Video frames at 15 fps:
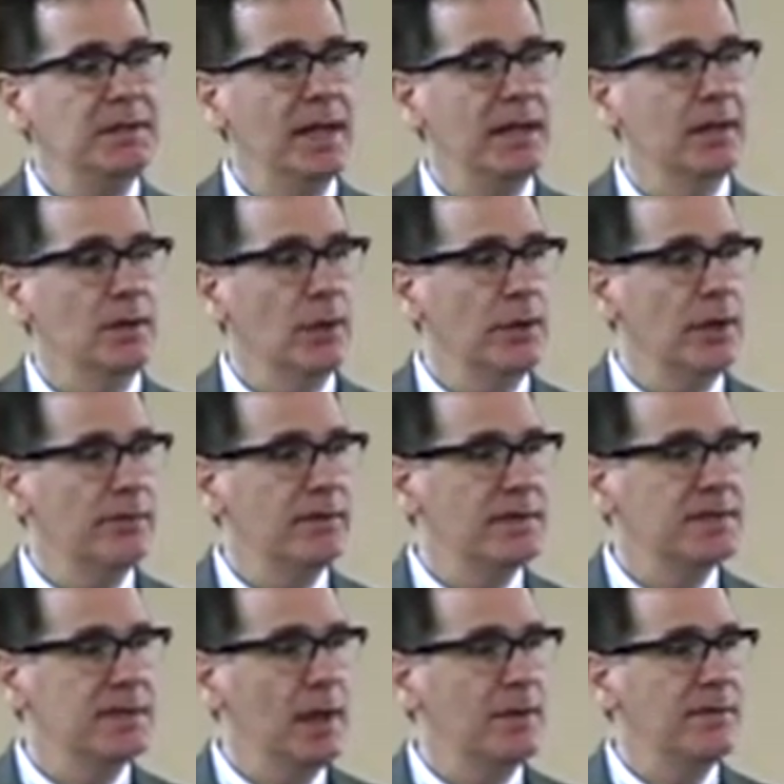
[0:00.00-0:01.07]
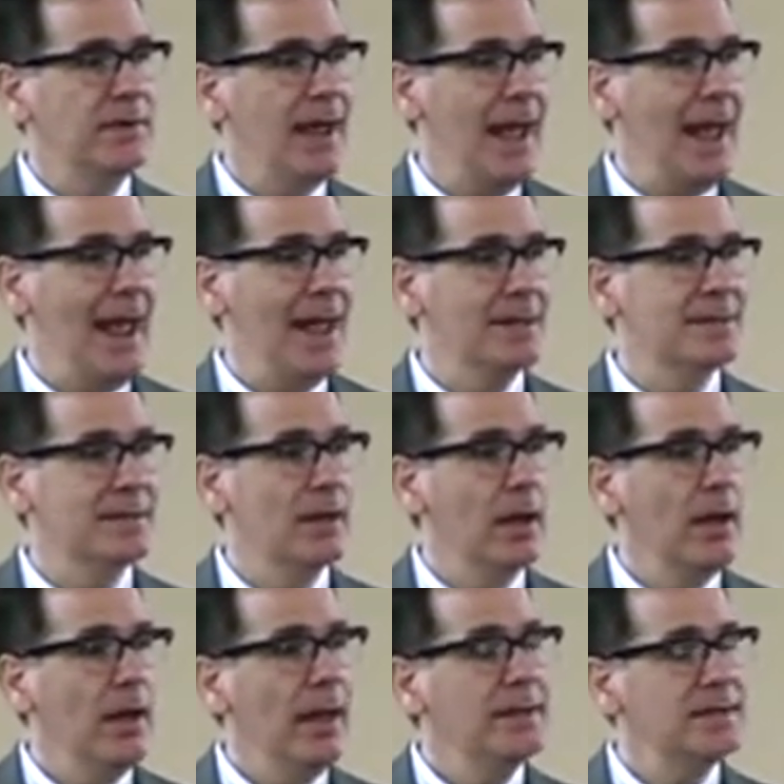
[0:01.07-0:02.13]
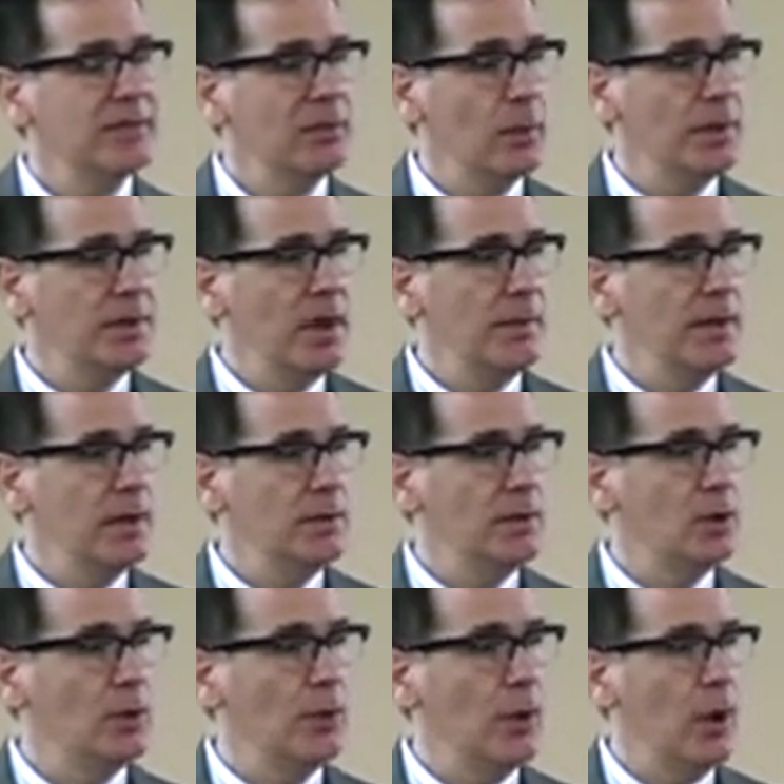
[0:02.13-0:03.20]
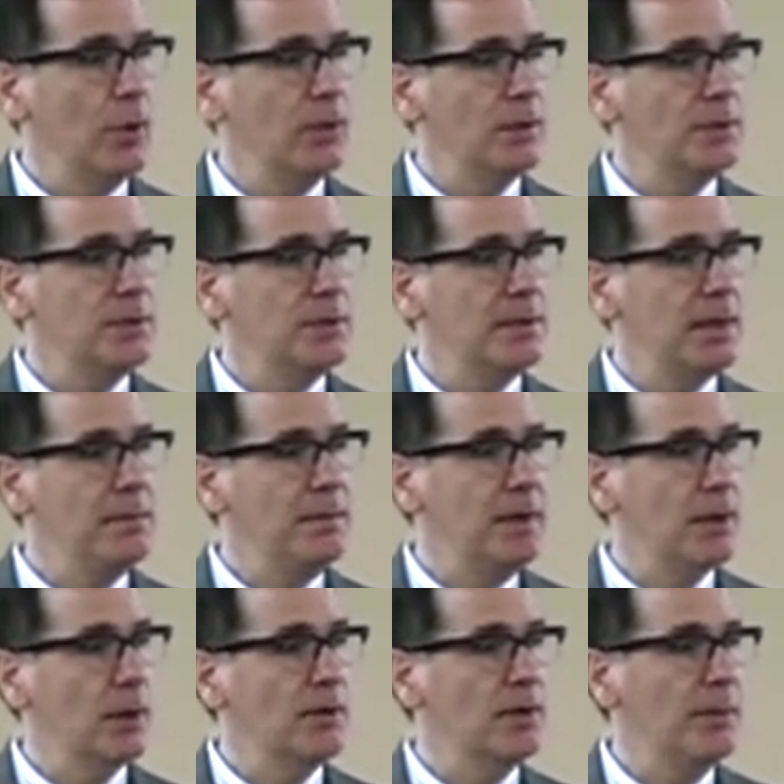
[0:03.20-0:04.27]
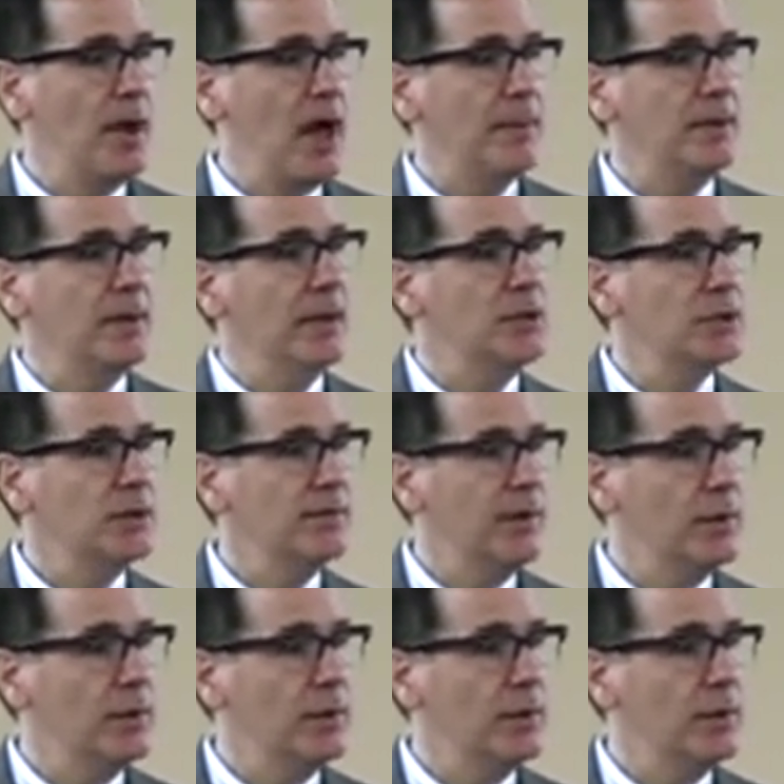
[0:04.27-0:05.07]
to take a look at itself and ask, is everyone coming into your program, do they mirror the population of